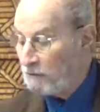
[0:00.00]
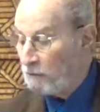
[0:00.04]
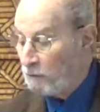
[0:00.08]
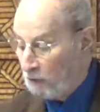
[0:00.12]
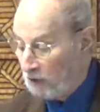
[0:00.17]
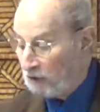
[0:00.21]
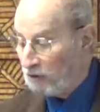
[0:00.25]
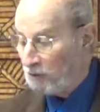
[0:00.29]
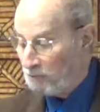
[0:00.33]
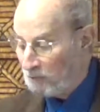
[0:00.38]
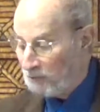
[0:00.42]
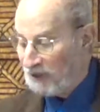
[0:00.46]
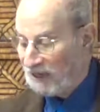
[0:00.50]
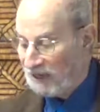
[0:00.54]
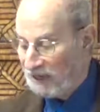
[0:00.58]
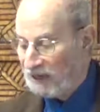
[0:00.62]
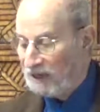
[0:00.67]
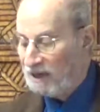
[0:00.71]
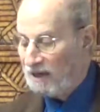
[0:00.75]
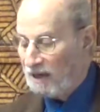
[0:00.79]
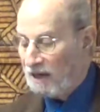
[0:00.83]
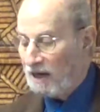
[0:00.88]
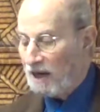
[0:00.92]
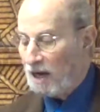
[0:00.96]
will be
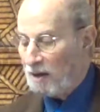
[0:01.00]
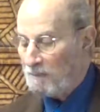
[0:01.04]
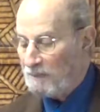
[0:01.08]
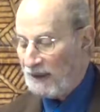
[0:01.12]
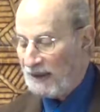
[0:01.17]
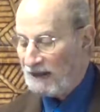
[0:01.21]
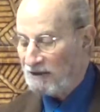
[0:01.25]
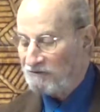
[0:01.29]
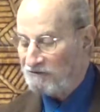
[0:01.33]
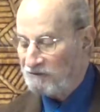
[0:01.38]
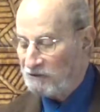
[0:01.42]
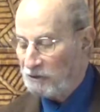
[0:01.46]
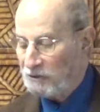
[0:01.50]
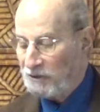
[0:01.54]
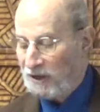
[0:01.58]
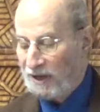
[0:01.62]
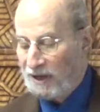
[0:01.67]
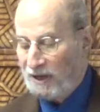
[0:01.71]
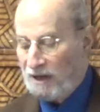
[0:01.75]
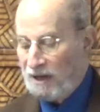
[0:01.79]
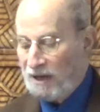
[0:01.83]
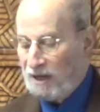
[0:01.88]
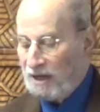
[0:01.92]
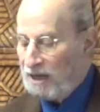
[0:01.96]
about
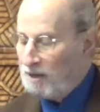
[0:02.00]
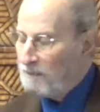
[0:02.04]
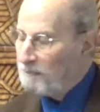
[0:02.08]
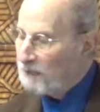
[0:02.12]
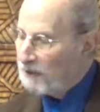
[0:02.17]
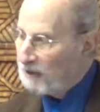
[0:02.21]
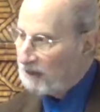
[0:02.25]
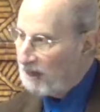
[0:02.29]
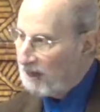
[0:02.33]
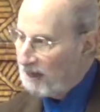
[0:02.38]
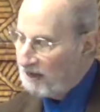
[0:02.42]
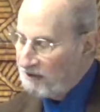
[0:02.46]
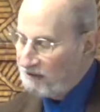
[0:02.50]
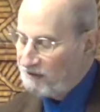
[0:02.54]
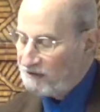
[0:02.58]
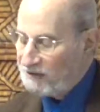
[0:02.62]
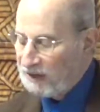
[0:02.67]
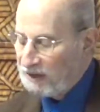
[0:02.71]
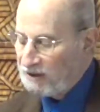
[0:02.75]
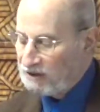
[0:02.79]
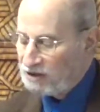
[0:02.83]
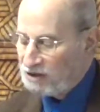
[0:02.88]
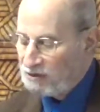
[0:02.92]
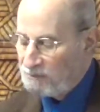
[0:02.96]
voting. But I
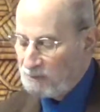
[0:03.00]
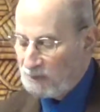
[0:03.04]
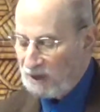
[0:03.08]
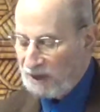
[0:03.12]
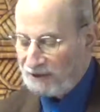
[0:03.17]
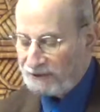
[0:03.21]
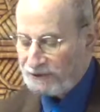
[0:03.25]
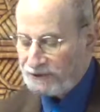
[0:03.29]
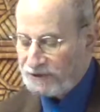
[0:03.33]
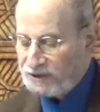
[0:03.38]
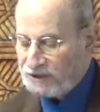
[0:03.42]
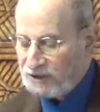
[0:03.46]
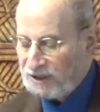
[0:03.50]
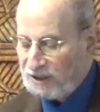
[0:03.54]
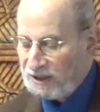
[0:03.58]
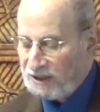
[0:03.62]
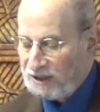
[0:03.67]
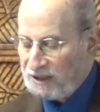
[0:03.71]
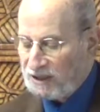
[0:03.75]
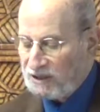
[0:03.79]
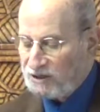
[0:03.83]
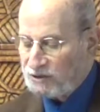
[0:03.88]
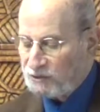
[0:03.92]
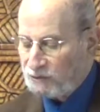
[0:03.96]
think
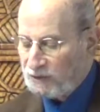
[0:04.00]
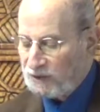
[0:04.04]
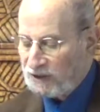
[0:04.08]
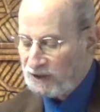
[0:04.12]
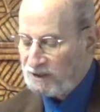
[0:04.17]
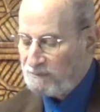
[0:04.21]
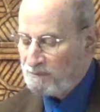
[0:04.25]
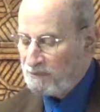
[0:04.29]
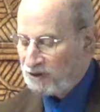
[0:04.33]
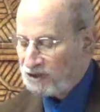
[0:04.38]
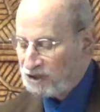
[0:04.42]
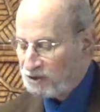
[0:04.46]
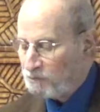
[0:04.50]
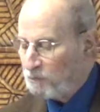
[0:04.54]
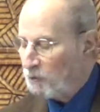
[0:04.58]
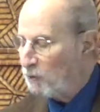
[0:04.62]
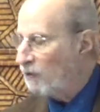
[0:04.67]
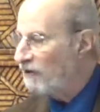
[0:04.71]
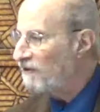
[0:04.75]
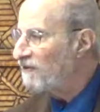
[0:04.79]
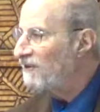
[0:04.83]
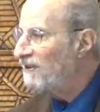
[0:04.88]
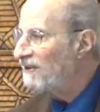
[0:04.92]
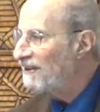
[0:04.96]
democracy is really much
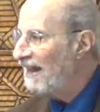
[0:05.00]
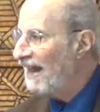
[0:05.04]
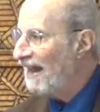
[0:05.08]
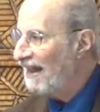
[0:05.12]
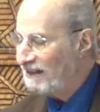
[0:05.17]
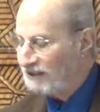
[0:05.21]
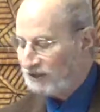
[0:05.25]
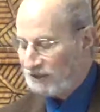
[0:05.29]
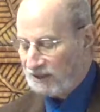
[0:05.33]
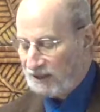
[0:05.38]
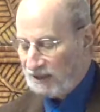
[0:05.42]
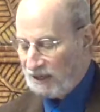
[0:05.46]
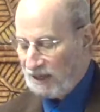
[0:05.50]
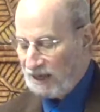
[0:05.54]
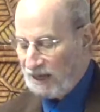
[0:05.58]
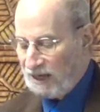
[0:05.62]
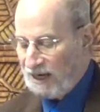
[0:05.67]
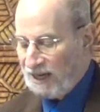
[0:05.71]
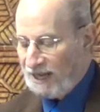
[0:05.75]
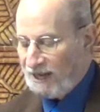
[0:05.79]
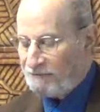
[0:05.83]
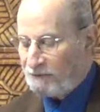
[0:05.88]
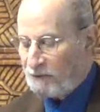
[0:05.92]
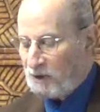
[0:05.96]
more than that.
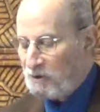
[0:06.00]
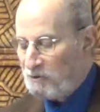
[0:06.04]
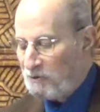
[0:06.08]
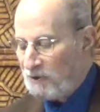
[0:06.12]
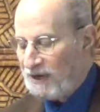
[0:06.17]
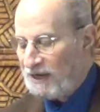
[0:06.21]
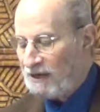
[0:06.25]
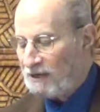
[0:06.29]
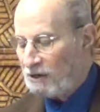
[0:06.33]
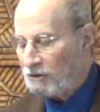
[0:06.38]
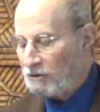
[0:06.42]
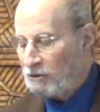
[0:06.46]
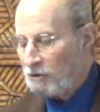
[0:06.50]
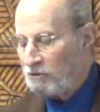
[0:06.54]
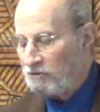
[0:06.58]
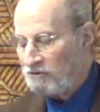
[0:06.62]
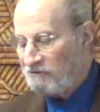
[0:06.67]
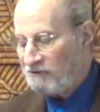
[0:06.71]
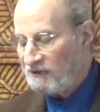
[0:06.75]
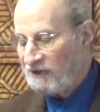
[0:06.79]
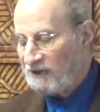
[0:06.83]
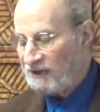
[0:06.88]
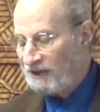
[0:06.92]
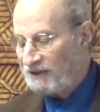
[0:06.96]
If we read our own
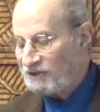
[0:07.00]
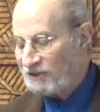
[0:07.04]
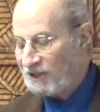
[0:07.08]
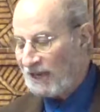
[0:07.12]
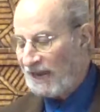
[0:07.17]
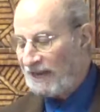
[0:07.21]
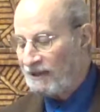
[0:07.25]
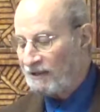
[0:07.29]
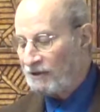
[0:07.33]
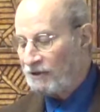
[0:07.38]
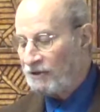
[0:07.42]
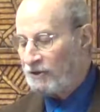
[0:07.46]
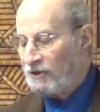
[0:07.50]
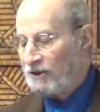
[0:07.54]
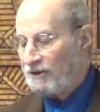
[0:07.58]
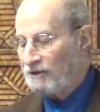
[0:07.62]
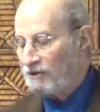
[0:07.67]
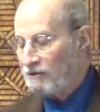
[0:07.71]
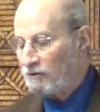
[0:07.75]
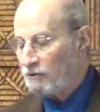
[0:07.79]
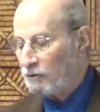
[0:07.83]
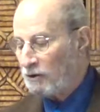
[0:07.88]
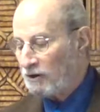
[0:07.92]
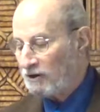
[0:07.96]
Felix Adler and
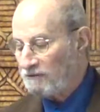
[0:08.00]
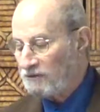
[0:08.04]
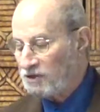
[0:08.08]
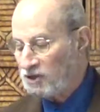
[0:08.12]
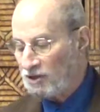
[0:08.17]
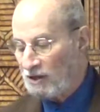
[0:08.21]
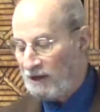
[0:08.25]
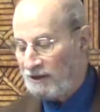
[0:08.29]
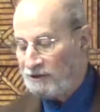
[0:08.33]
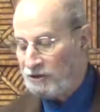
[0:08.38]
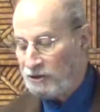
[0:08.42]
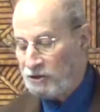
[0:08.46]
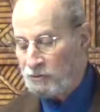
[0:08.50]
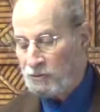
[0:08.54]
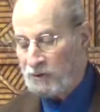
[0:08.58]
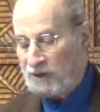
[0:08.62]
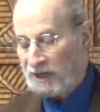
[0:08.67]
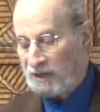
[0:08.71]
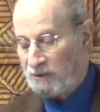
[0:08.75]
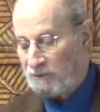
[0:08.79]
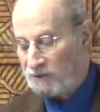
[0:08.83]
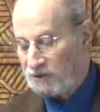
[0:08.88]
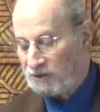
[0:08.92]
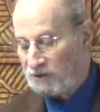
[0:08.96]
the thought of John
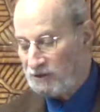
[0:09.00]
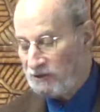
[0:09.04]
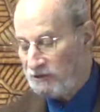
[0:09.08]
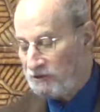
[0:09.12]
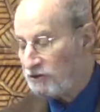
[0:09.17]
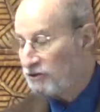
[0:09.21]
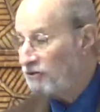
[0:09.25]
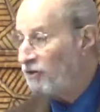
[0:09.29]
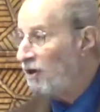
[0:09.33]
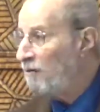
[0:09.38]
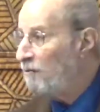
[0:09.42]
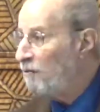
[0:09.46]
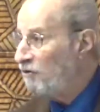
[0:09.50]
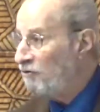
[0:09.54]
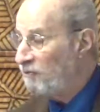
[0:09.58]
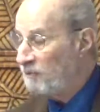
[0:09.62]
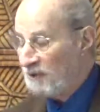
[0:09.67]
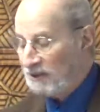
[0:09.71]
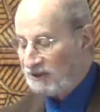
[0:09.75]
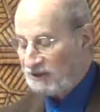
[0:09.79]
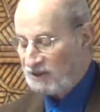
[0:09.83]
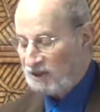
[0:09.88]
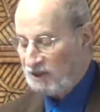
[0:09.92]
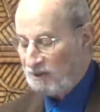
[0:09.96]
Dewey, who was close to our
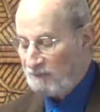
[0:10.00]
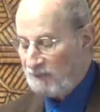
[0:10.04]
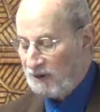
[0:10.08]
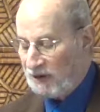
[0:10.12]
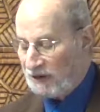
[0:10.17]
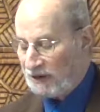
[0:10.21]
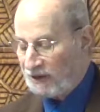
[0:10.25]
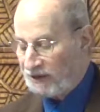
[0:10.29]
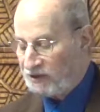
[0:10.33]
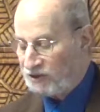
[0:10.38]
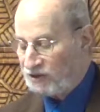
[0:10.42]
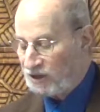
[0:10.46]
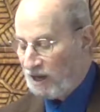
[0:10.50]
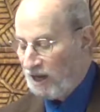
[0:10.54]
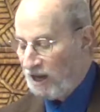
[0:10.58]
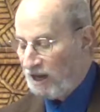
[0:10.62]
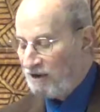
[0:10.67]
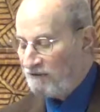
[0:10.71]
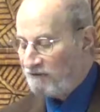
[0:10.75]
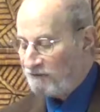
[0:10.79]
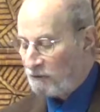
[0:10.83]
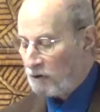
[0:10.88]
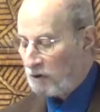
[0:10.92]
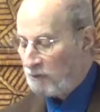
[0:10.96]
movement and America's
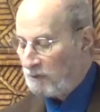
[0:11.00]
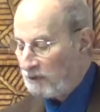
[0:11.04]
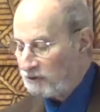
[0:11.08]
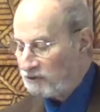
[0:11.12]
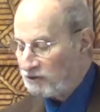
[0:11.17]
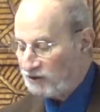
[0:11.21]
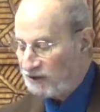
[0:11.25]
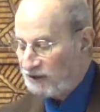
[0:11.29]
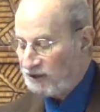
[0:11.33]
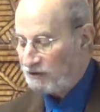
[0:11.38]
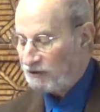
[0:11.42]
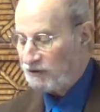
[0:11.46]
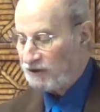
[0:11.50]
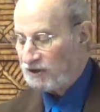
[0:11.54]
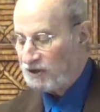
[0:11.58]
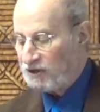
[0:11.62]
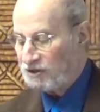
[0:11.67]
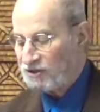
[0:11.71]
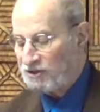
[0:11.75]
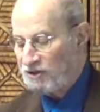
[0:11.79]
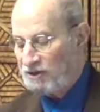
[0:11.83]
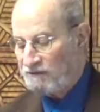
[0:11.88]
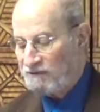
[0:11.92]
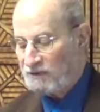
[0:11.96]
foremost
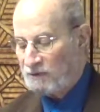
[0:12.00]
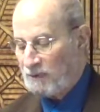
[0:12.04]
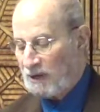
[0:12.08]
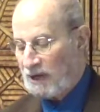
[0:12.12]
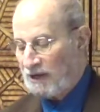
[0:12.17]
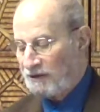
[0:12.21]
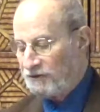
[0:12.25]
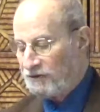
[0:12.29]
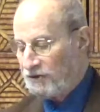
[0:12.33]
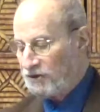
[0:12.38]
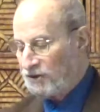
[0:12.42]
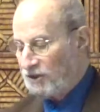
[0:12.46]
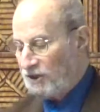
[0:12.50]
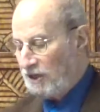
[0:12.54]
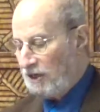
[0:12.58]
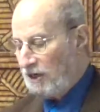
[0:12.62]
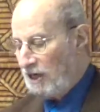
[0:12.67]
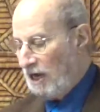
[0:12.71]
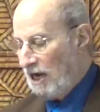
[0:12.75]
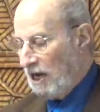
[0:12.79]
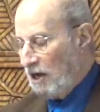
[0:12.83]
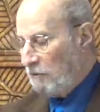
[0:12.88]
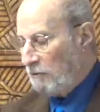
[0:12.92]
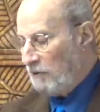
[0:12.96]
theoretician of democracy,
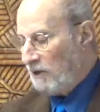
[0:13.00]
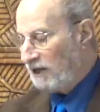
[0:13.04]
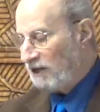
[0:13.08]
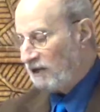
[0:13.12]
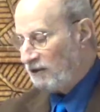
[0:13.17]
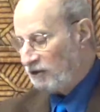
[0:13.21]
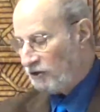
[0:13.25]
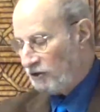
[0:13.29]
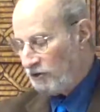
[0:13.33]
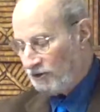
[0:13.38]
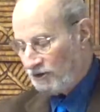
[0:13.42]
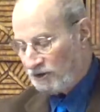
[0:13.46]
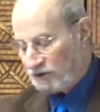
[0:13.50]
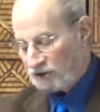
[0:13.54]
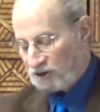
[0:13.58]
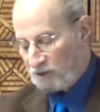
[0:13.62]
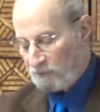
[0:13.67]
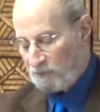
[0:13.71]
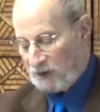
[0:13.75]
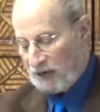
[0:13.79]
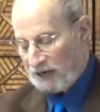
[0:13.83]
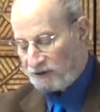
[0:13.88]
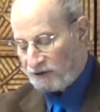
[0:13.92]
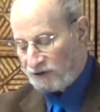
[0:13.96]
we can learn that
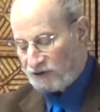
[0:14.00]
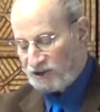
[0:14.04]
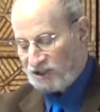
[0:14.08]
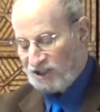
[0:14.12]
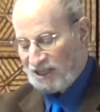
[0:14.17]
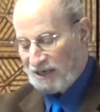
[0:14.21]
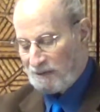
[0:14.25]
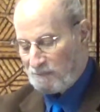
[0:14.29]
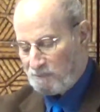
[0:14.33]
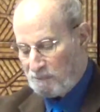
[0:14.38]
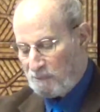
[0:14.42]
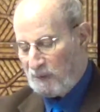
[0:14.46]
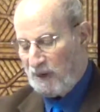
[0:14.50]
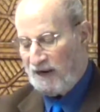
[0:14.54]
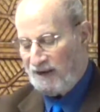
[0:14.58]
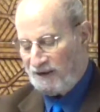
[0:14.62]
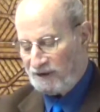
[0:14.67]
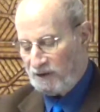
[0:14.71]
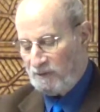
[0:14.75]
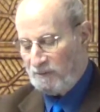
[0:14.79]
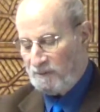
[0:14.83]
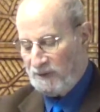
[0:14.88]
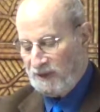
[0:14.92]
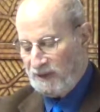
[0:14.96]
democracy at
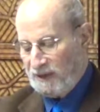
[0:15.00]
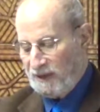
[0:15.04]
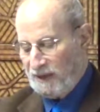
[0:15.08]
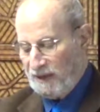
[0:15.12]
bottom